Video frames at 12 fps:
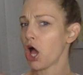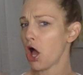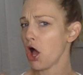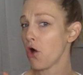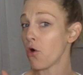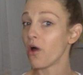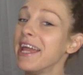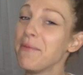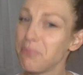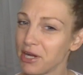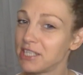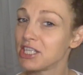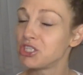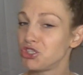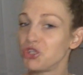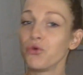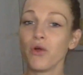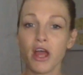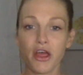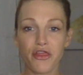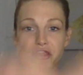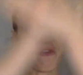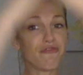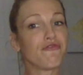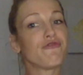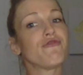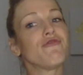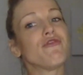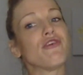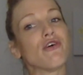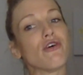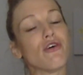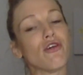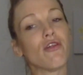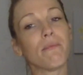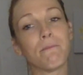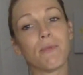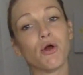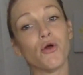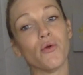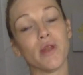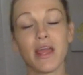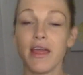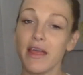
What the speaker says: Oh, it brings us to the full moon,